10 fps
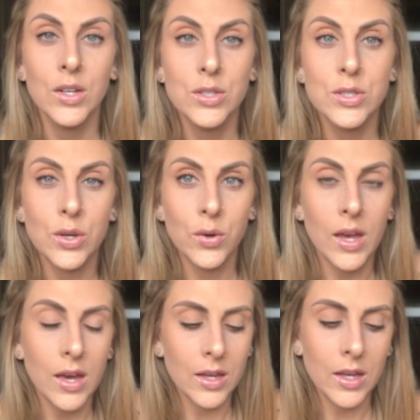So
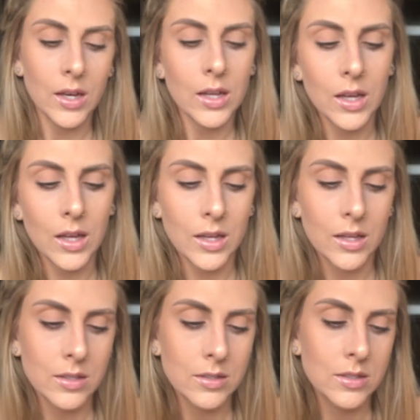yeah, it
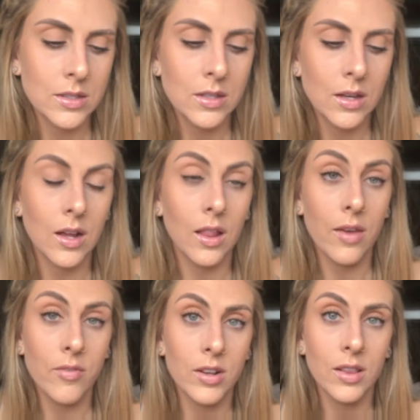is
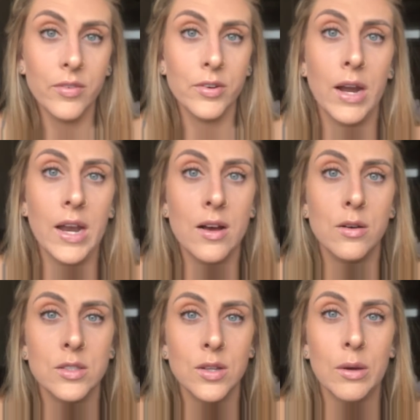11:11 right
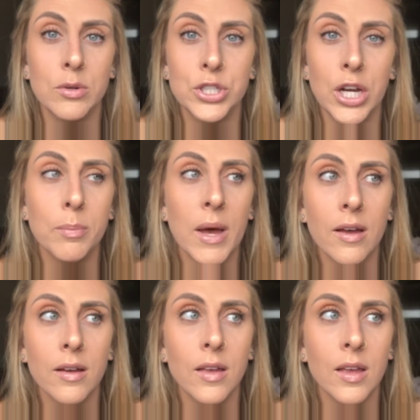now. So I will check
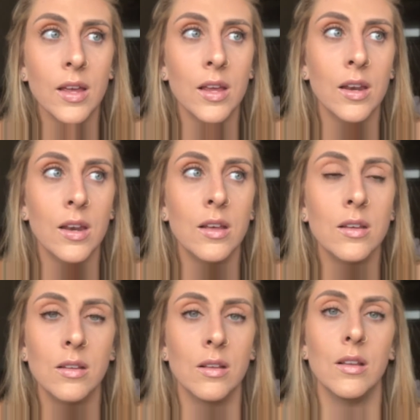back in
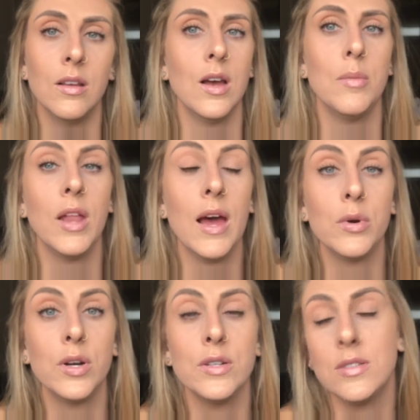a couple
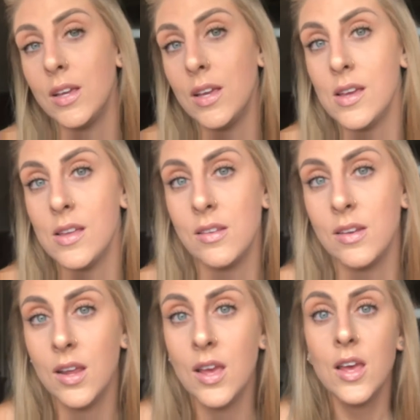hours
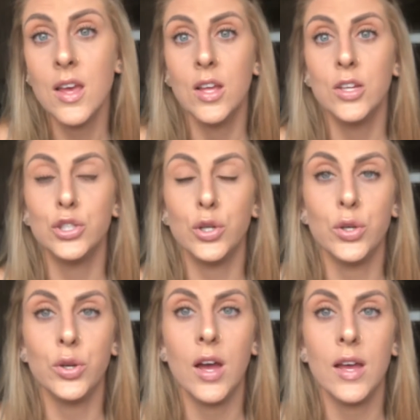and show
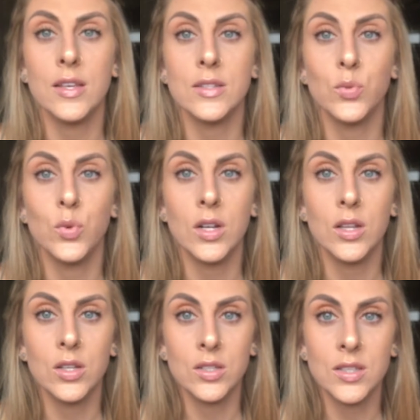you guys what
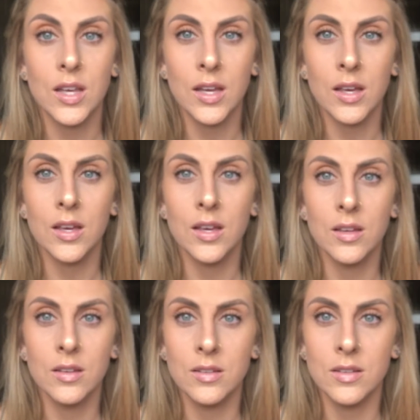it looks like.
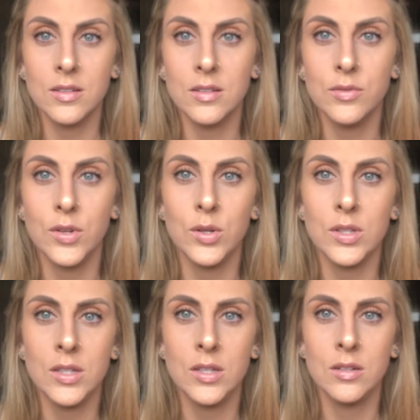Is this
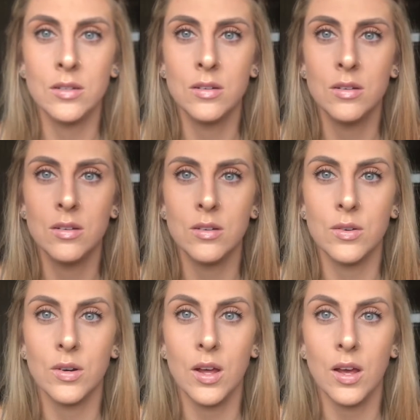focusing
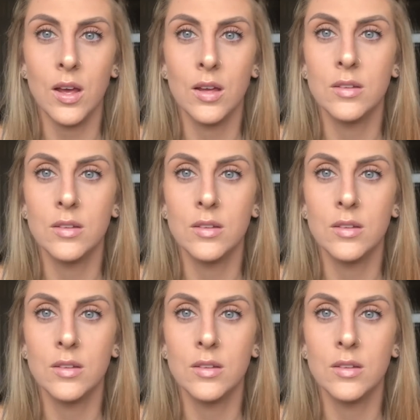or not?